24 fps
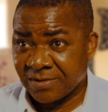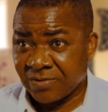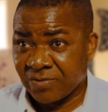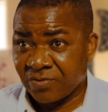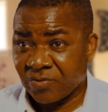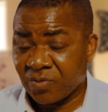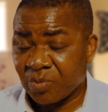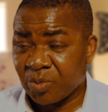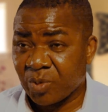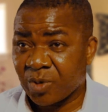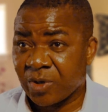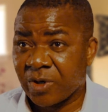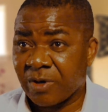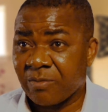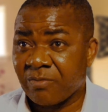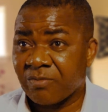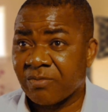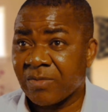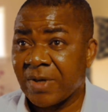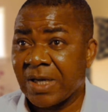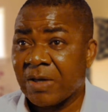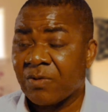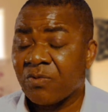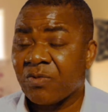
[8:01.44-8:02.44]
We become,
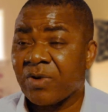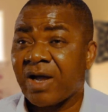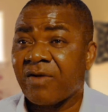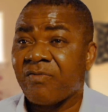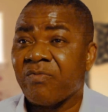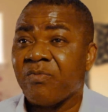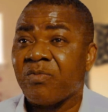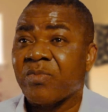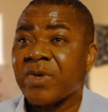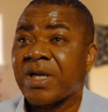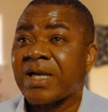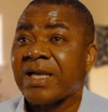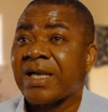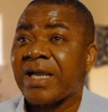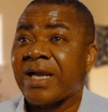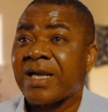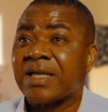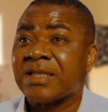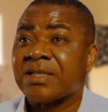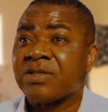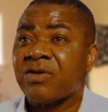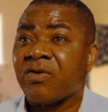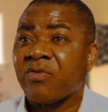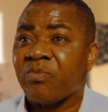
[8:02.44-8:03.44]
we have
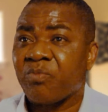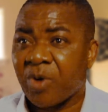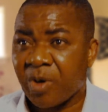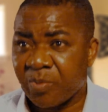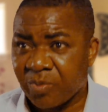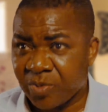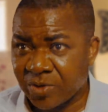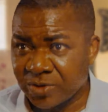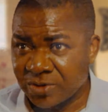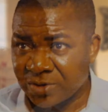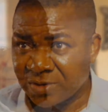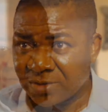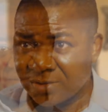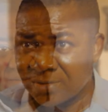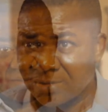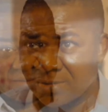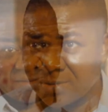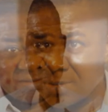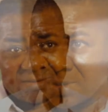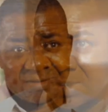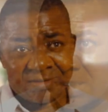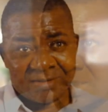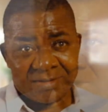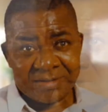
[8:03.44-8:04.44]
clarity of purpose.
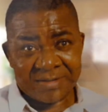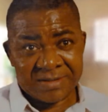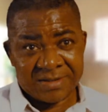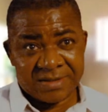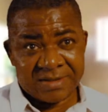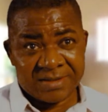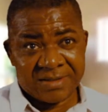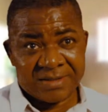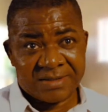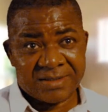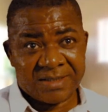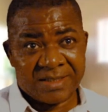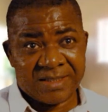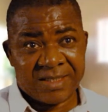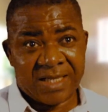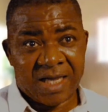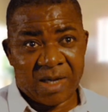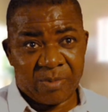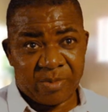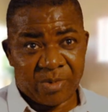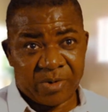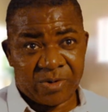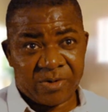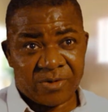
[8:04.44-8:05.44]
Send
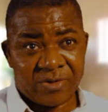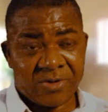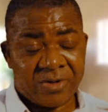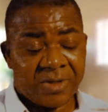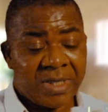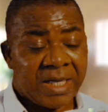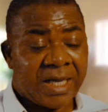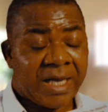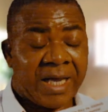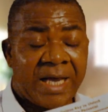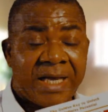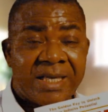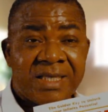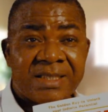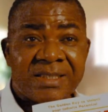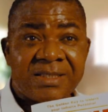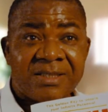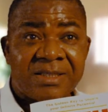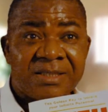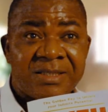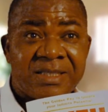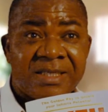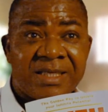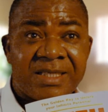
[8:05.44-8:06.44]
that book. And it's
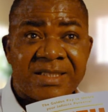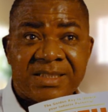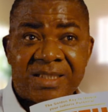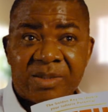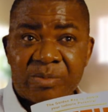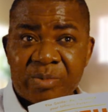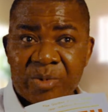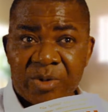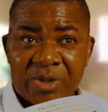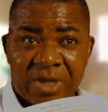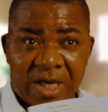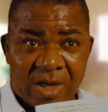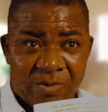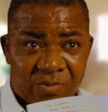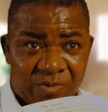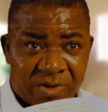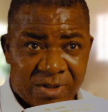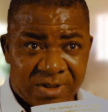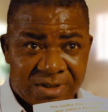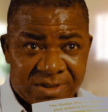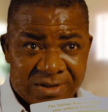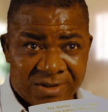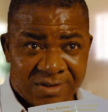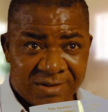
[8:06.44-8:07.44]
written in simple
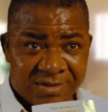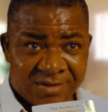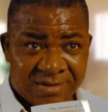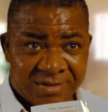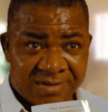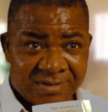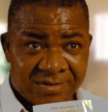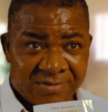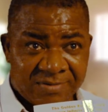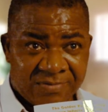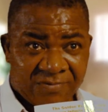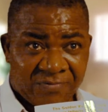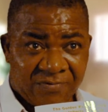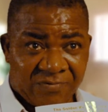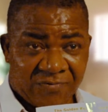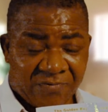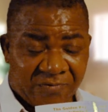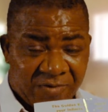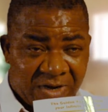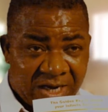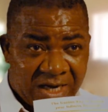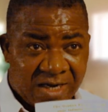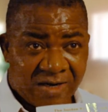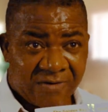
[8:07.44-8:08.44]
language.
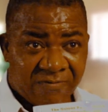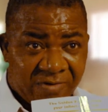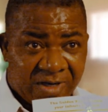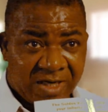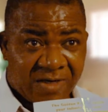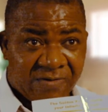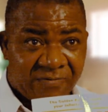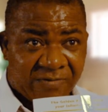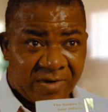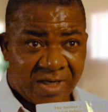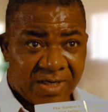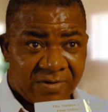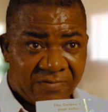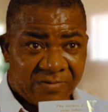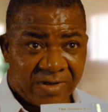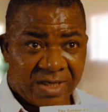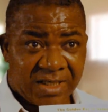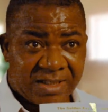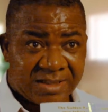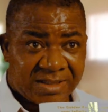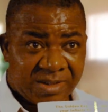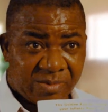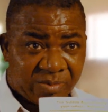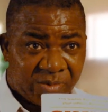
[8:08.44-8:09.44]
Very, very, very,
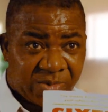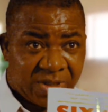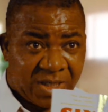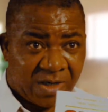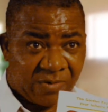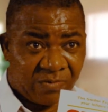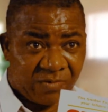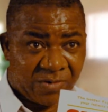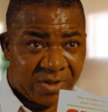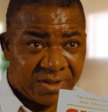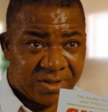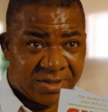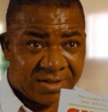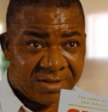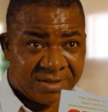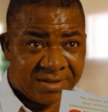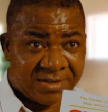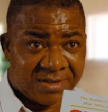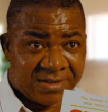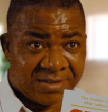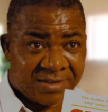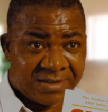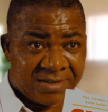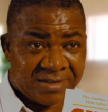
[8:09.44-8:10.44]
very simple language.
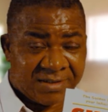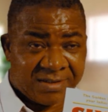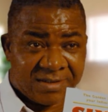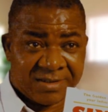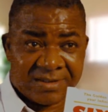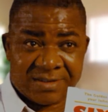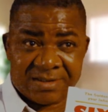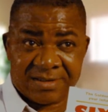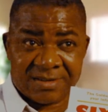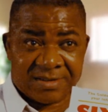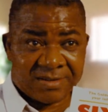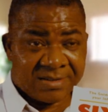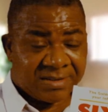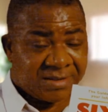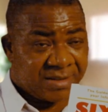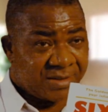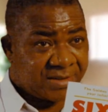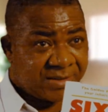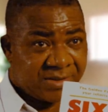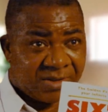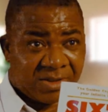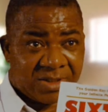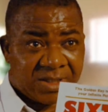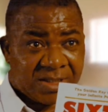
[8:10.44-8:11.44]

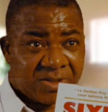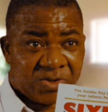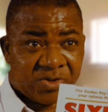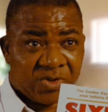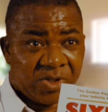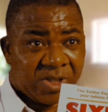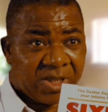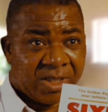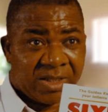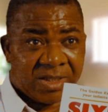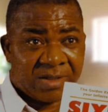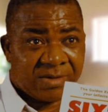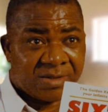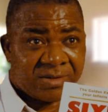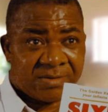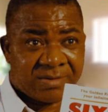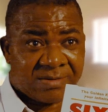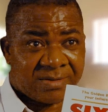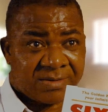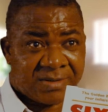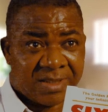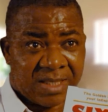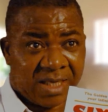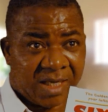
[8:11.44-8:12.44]
It's not a story
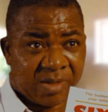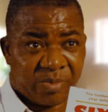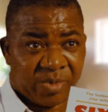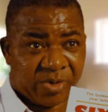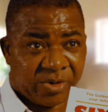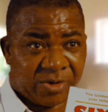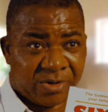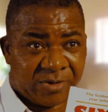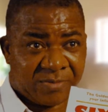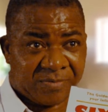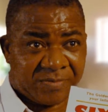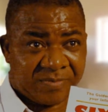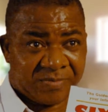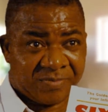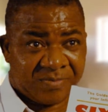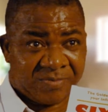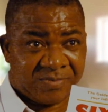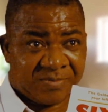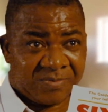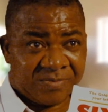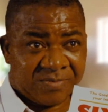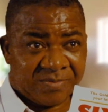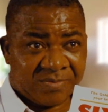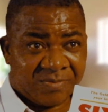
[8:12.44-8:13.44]
handbook.
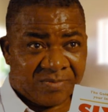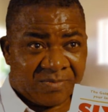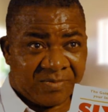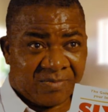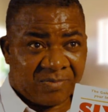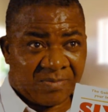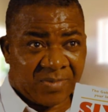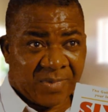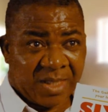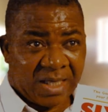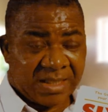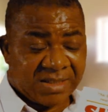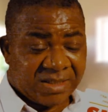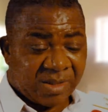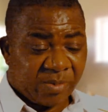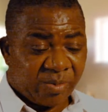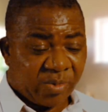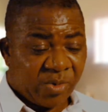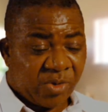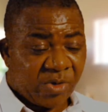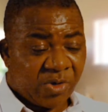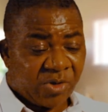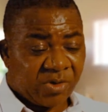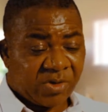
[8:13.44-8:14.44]
It's a
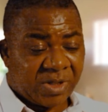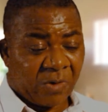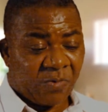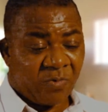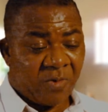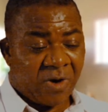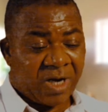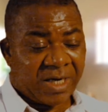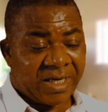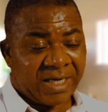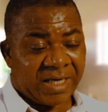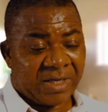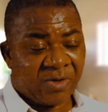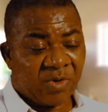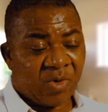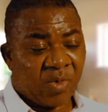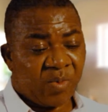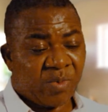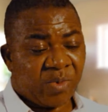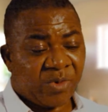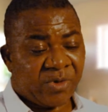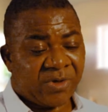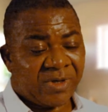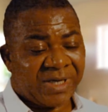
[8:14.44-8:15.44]
book that one can
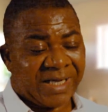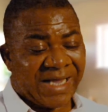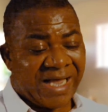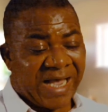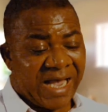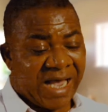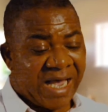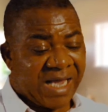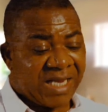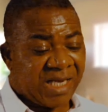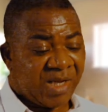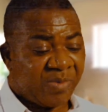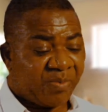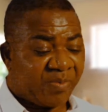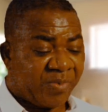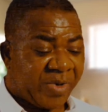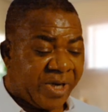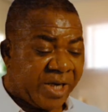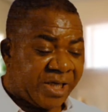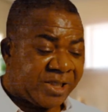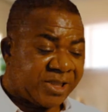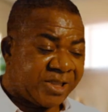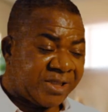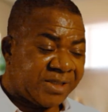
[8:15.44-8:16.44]
open any
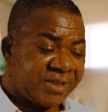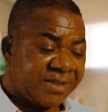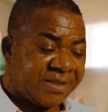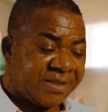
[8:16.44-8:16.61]
page,